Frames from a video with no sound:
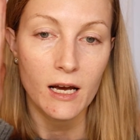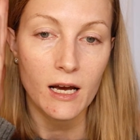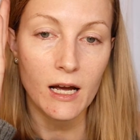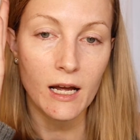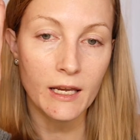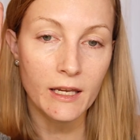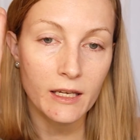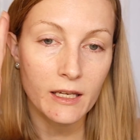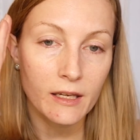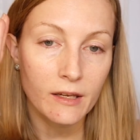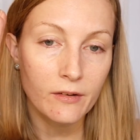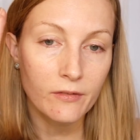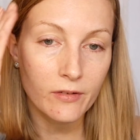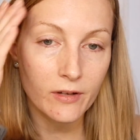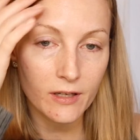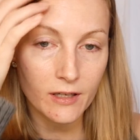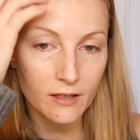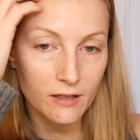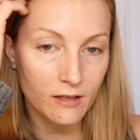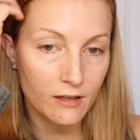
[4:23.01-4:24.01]
I
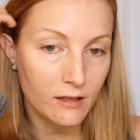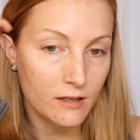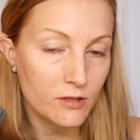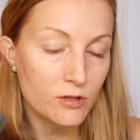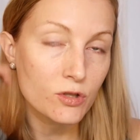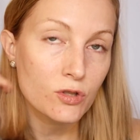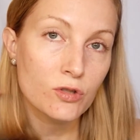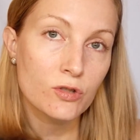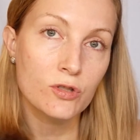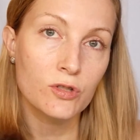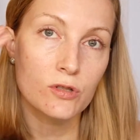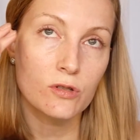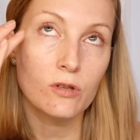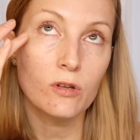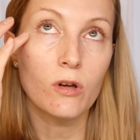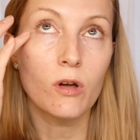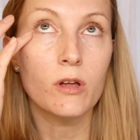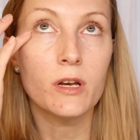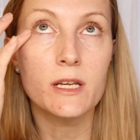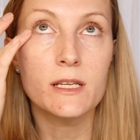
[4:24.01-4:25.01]
even,
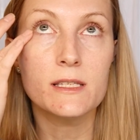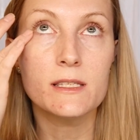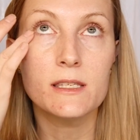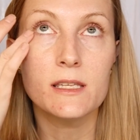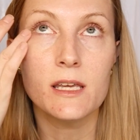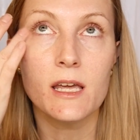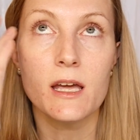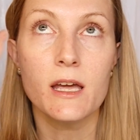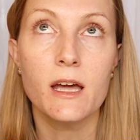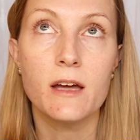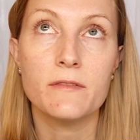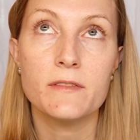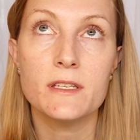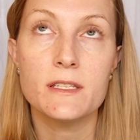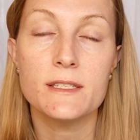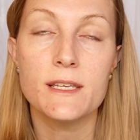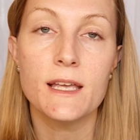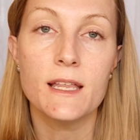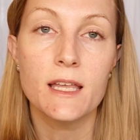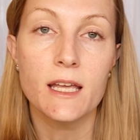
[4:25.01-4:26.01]
honestly, I have to
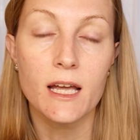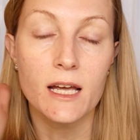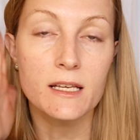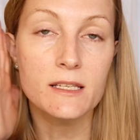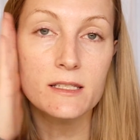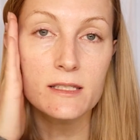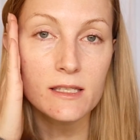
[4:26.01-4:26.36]
say, like